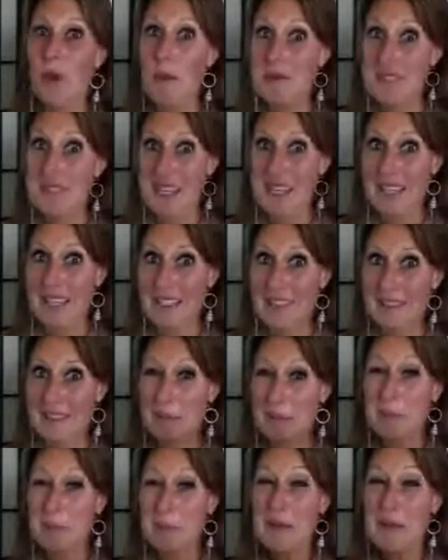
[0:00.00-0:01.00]
website.
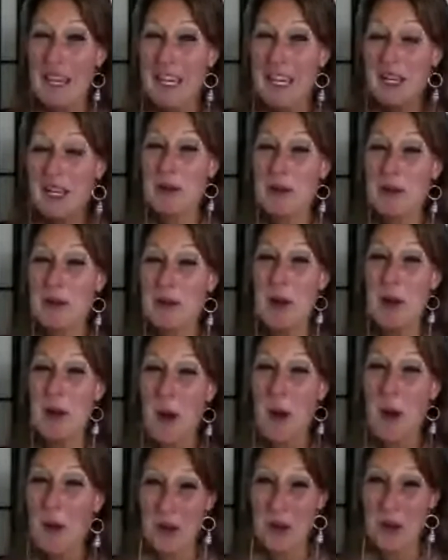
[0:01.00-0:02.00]
Big
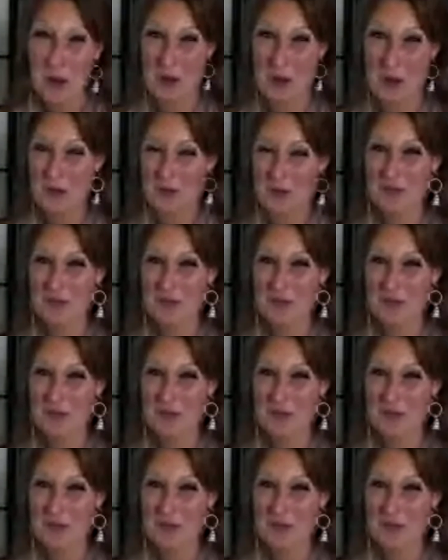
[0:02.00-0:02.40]
no no.